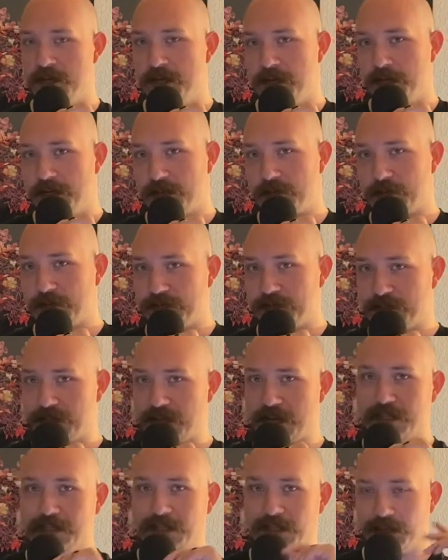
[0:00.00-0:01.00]
So I just
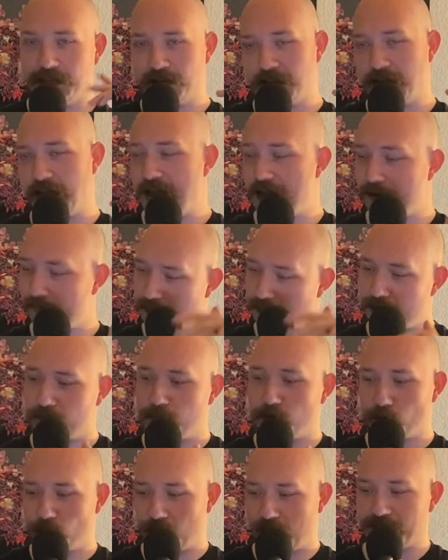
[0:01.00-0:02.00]
thought okay, I'm going
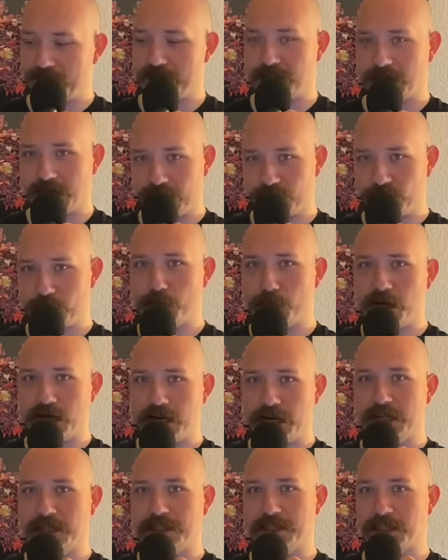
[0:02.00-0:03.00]
to wait until I have the
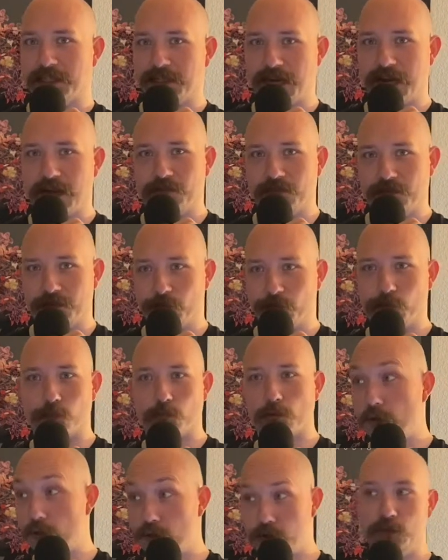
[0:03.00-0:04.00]
money, until I have the
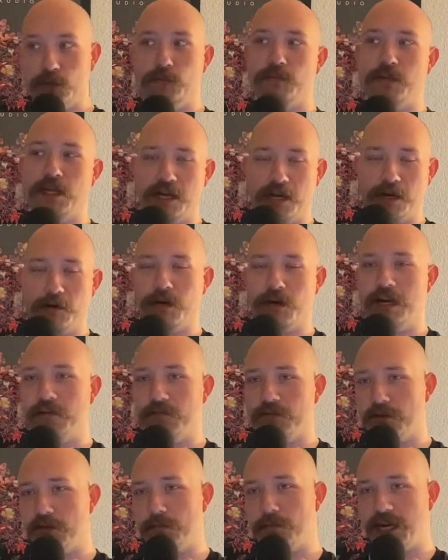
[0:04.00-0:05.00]
room,
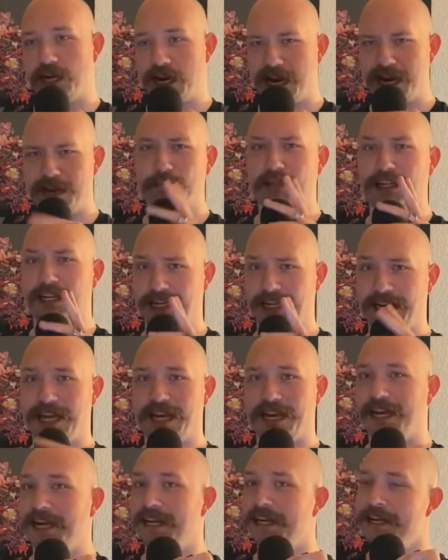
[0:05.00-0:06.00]
whatever, but I am going to
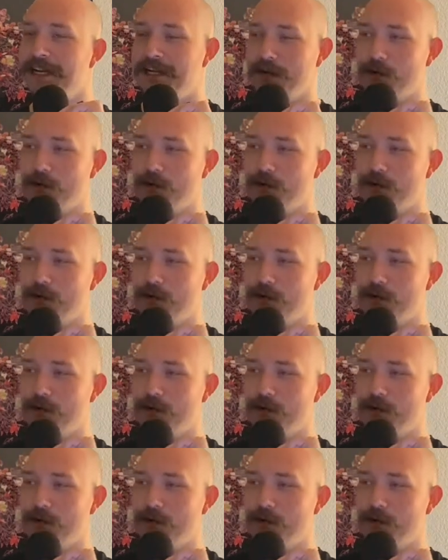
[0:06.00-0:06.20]
get it.